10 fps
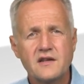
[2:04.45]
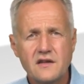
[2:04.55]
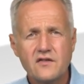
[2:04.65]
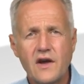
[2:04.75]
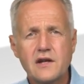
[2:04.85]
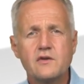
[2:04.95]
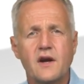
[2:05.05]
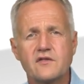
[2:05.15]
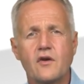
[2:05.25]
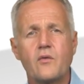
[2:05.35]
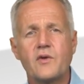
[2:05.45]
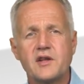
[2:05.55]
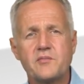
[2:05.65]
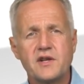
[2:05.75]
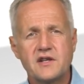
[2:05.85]
This value has
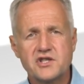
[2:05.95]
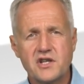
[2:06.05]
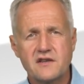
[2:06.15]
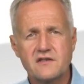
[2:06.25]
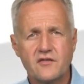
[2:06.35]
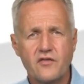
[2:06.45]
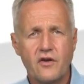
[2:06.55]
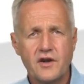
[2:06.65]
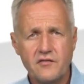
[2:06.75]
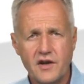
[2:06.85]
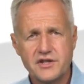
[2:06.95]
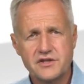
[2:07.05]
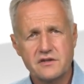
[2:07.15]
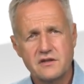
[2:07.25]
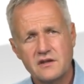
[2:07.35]
already been adjusted for
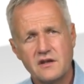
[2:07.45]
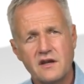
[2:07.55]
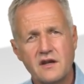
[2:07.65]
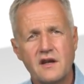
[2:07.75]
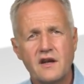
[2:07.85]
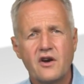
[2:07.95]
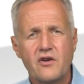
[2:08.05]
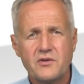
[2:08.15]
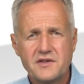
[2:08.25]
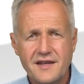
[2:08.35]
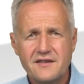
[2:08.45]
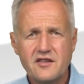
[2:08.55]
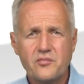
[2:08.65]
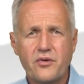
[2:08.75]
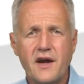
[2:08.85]
inflation. We set
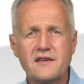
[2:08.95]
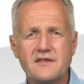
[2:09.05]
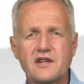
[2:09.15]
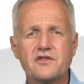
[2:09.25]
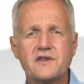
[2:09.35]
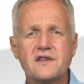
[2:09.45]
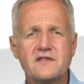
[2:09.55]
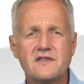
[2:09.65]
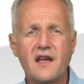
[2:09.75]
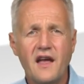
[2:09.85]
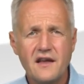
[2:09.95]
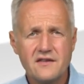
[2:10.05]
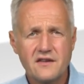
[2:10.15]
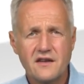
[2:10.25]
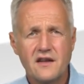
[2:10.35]
this price increase
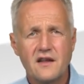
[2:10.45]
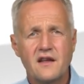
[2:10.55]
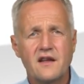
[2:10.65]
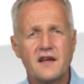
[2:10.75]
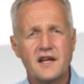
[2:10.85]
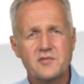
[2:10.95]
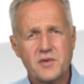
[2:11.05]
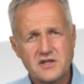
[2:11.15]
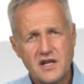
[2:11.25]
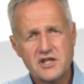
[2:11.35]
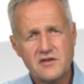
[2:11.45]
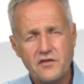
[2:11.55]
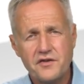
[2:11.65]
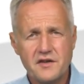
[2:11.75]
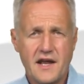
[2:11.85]
as an expectation
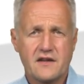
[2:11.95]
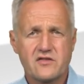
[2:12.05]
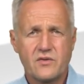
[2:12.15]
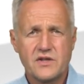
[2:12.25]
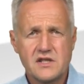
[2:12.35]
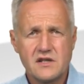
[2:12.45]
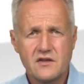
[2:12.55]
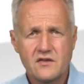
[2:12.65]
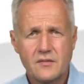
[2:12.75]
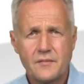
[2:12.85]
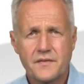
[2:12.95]
for the next 20 years.